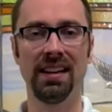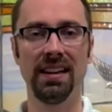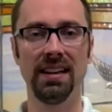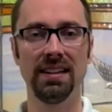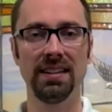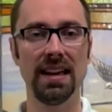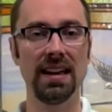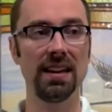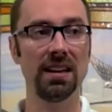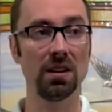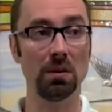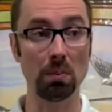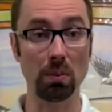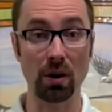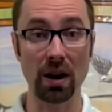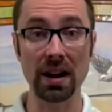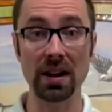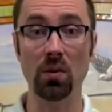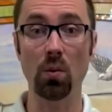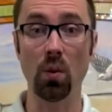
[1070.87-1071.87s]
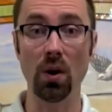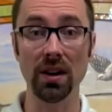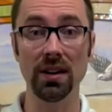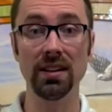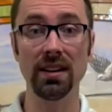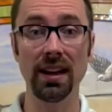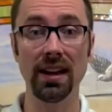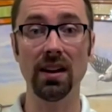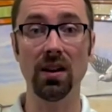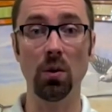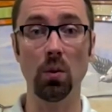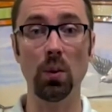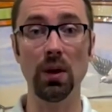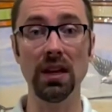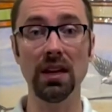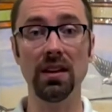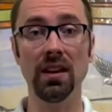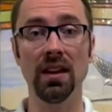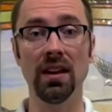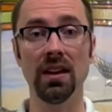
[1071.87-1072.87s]
Taking a break one day a
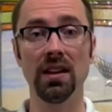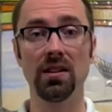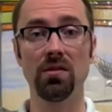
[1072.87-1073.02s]
week